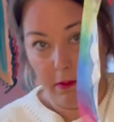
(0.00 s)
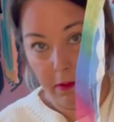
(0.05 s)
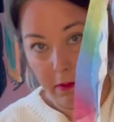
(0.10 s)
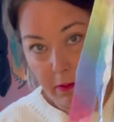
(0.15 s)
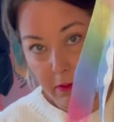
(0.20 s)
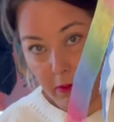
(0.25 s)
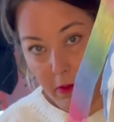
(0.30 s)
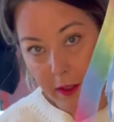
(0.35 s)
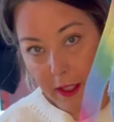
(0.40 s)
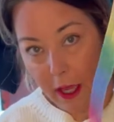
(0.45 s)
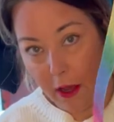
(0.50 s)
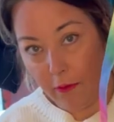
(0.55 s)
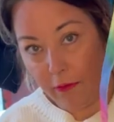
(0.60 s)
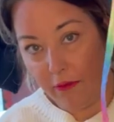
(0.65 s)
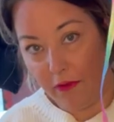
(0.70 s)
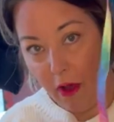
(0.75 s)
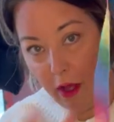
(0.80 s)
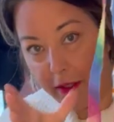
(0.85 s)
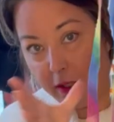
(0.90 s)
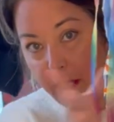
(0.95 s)
Look how
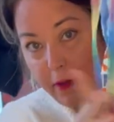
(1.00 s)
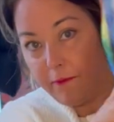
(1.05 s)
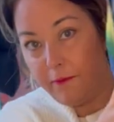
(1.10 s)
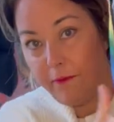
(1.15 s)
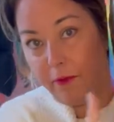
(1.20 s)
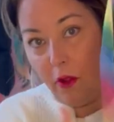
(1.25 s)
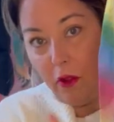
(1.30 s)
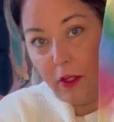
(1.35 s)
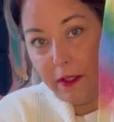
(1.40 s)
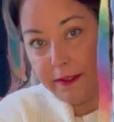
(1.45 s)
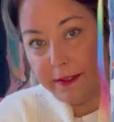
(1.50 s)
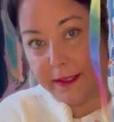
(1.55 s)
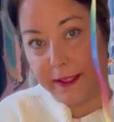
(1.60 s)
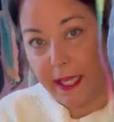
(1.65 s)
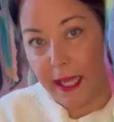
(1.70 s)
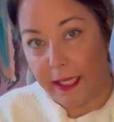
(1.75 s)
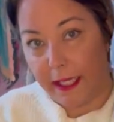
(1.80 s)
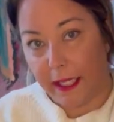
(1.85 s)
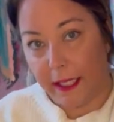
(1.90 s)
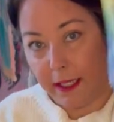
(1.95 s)
fun and full it's
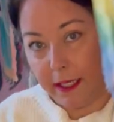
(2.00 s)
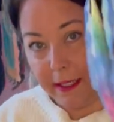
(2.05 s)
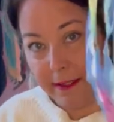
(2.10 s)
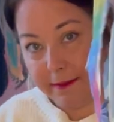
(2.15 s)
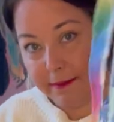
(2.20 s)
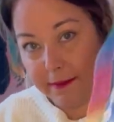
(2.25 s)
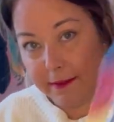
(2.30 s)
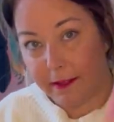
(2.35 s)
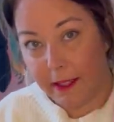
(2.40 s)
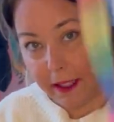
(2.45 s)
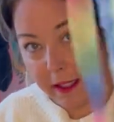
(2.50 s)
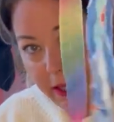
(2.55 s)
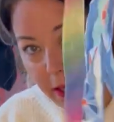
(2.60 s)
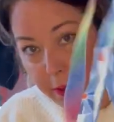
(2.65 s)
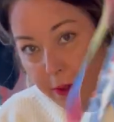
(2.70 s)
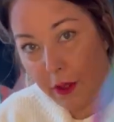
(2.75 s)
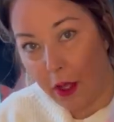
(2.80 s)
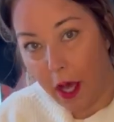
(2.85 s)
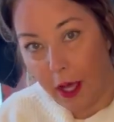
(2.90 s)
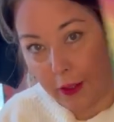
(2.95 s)
getting. And it's like got a
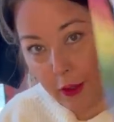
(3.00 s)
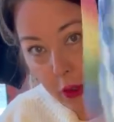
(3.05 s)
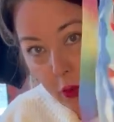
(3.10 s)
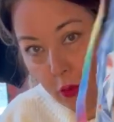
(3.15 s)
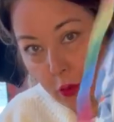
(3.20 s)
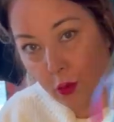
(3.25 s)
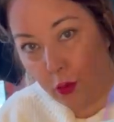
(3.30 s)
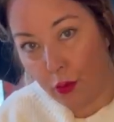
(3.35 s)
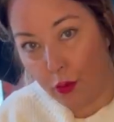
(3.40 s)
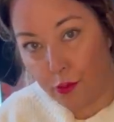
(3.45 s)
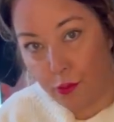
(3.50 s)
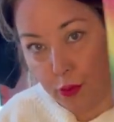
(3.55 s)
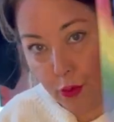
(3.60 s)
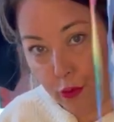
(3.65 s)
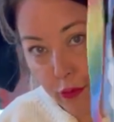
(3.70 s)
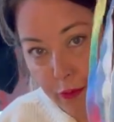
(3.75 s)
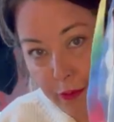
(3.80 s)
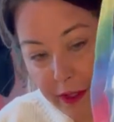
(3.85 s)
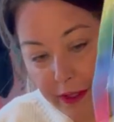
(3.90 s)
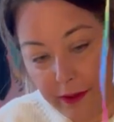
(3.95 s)
lot of cool
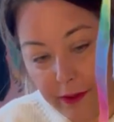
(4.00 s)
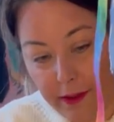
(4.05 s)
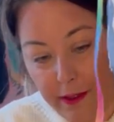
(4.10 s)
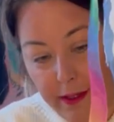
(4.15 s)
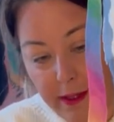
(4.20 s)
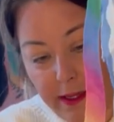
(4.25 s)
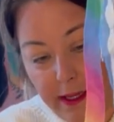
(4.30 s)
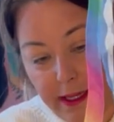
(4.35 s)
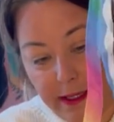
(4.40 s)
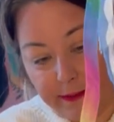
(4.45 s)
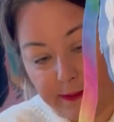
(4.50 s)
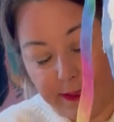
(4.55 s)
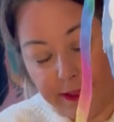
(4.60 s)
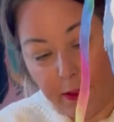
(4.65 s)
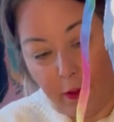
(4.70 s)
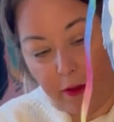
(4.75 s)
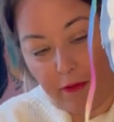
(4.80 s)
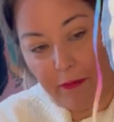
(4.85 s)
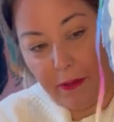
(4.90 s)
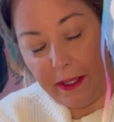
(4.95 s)
movement. And see how
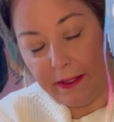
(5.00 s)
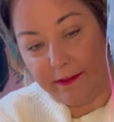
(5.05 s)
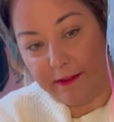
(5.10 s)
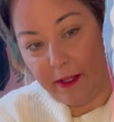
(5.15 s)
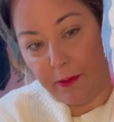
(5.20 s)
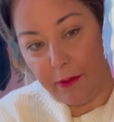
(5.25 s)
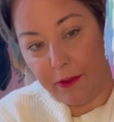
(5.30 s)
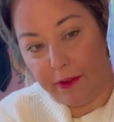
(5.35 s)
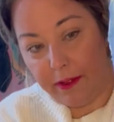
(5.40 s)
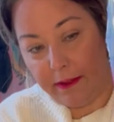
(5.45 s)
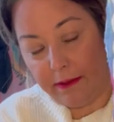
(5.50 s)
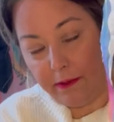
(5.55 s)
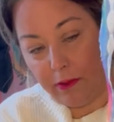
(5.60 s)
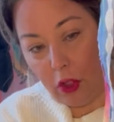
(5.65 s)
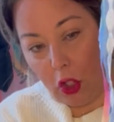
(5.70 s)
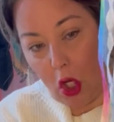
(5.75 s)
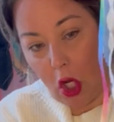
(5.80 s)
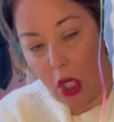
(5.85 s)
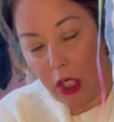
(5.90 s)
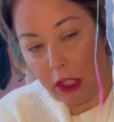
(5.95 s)
I've made some of these
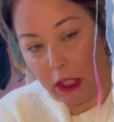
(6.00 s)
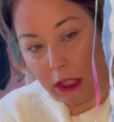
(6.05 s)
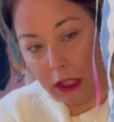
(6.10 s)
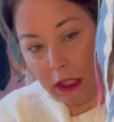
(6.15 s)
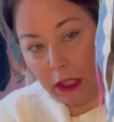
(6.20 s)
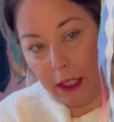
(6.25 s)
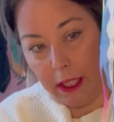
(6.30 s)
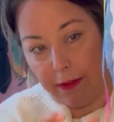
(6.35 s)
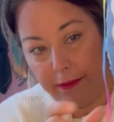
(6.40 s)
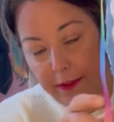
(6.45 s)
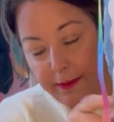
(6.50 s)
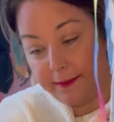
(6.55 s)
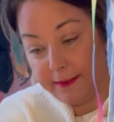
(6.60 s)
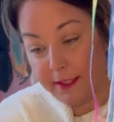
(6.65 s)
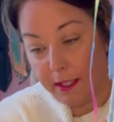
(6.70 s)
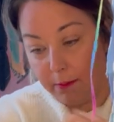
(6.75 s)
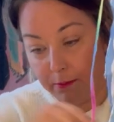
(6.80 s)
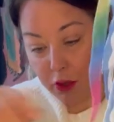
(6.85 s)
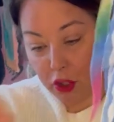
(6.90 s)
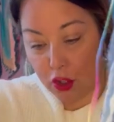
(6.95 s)
longer and then
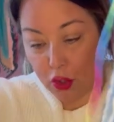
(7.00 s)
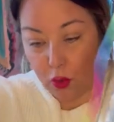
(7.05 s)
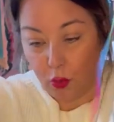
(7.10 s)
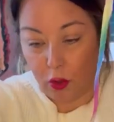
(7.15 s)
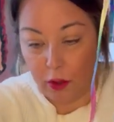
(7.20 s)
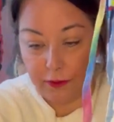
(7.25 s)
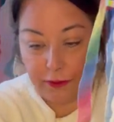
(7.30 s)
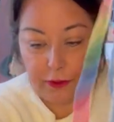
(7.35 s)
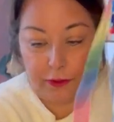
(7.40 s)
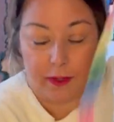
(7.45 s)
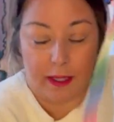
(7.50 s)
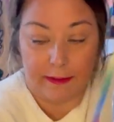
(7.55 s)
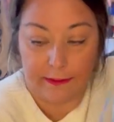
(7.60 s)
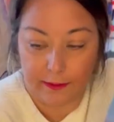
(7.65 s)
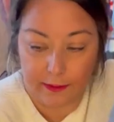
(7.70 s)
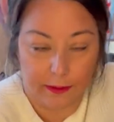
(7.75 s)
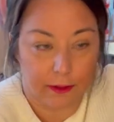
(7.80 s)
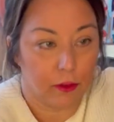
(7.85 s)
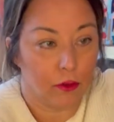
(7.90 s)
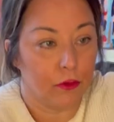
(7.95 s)
some short. So that's
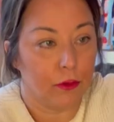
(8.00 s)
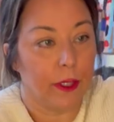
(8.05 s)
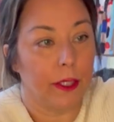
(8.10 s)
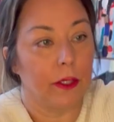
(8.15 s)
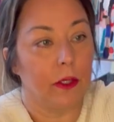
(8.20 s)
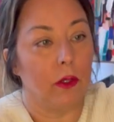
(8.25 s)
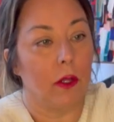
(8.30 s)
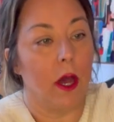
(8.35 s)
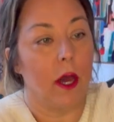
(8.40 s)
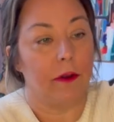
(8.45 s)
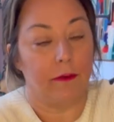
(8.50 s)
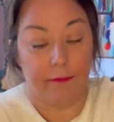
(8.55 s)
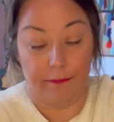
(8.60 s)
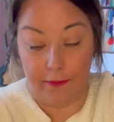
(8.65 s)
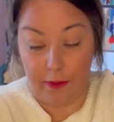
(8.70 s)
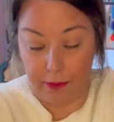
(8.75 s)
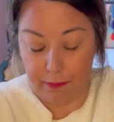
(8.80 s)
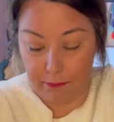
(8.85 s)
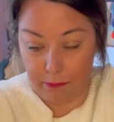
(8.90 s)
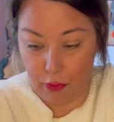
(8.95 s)
going to create a lot of
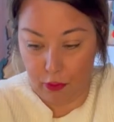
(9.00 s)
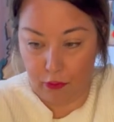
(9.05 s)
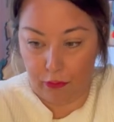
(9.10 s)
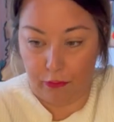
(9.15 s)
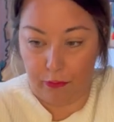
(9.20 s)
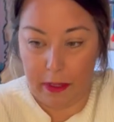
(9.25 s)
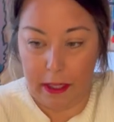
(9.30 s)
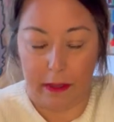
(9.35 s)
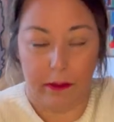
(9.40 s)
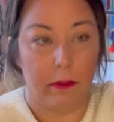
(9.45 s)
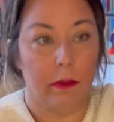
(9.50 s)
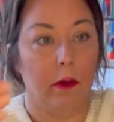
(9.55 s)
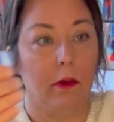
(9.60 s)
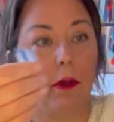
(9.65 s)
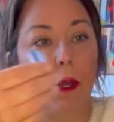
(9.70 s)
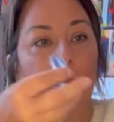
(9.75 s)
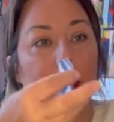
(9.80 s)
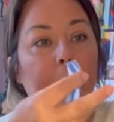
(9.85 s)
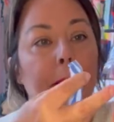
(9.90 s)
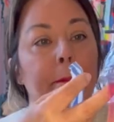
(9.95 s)
fun movement.
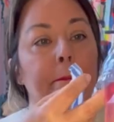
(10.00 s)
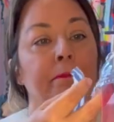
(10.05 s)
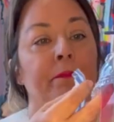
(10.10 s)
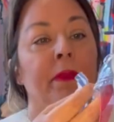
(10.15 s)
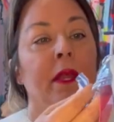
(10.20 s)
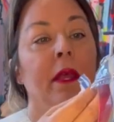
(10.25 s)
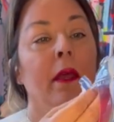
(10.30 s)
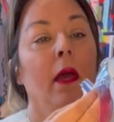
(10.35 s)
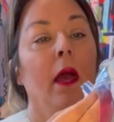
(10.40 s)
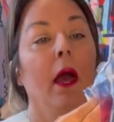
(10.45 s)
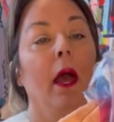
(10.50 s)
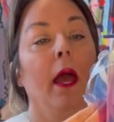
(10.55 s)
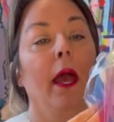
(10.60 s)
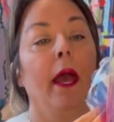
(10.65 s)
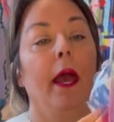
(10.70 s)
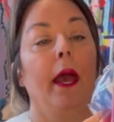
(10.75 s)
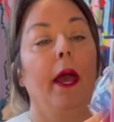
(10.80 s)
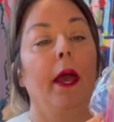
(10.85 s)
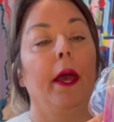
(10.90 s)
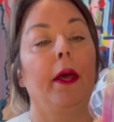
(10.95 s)
Okay.
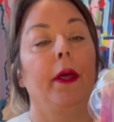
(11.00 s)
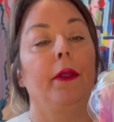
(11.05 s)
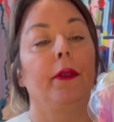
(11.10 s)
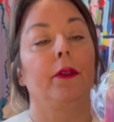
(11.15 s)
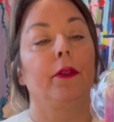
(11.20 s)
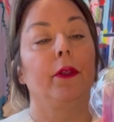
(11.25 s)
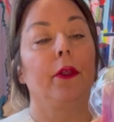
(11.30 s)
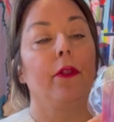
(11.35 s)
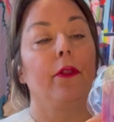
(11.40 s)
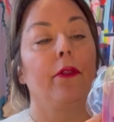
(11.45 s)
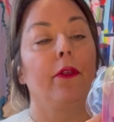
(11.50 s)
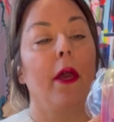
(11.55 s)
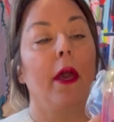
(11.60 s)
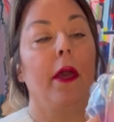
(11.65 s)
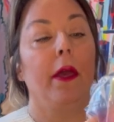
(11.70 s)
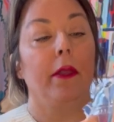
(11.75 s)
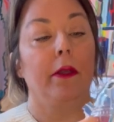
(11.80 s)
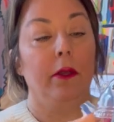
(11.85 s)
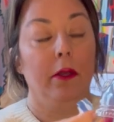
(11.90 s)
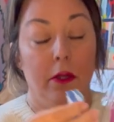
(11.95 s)
And
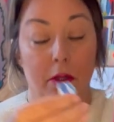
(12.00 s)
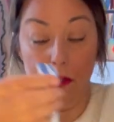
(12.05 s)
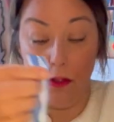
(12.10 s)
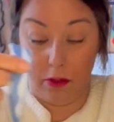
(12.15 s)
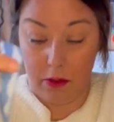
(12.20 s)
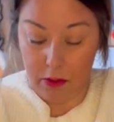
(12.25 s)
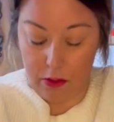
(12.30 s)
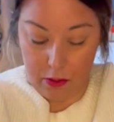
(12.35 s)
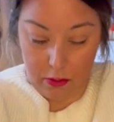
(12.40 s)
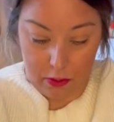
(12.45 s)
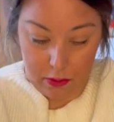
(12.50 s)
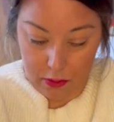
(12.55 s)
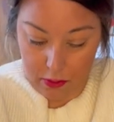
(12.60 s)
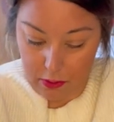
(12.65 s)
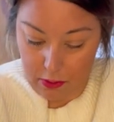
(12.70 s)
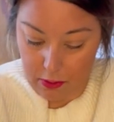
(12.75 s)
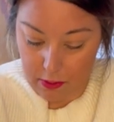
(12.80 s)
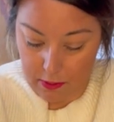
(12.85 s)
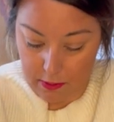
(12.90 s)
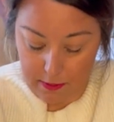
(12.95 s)
then
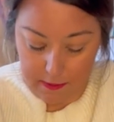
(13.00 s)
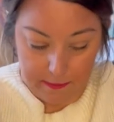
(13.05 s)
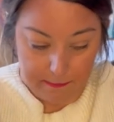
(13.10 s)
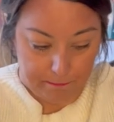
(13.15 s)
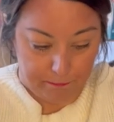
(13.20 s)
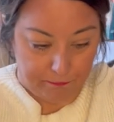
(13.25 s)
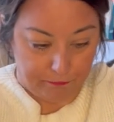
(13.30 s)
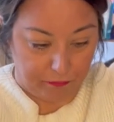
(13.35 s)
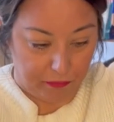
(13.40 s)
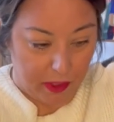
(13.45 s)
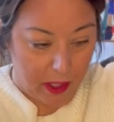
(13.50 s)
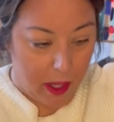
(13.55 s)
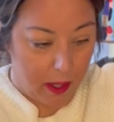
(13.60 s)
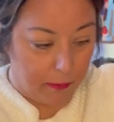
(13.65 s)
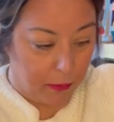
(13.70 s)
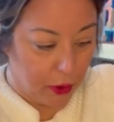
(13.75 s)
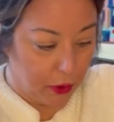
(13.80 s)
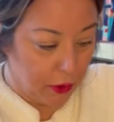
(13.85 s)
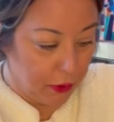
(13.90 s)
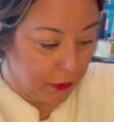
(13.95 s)
I'm
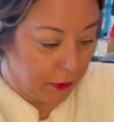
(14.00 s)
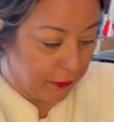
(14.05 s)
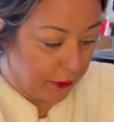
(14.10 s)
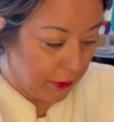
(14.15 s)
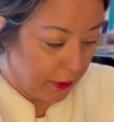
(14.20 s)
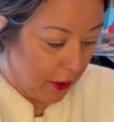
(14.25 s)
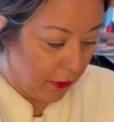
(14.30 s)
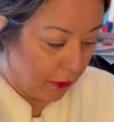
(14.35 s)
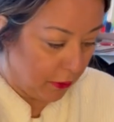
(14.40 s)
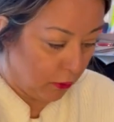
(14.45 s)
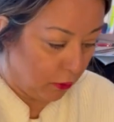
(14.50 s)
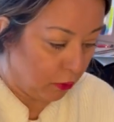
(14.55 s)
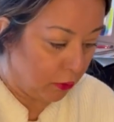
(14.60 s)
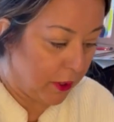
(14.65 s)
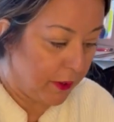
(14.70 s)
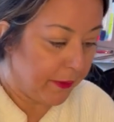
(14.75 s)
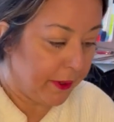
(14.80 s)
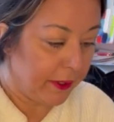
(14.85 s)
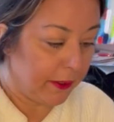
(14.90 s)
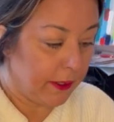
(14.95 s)
going to use another
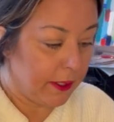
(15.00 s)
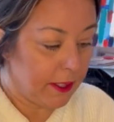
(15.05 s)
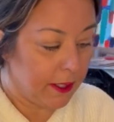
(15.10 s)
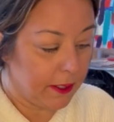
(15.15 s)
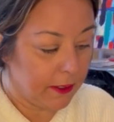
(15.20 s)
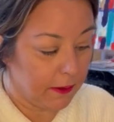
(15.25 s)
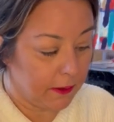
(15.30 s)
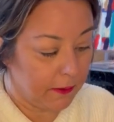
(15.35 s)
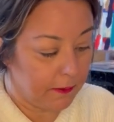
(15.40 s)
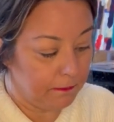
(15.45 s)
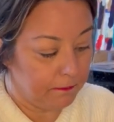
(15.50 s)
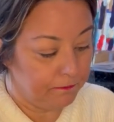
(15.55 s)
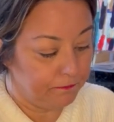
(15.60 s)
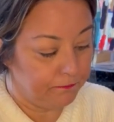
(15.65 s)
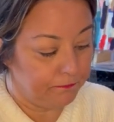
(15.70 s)
ribbon here.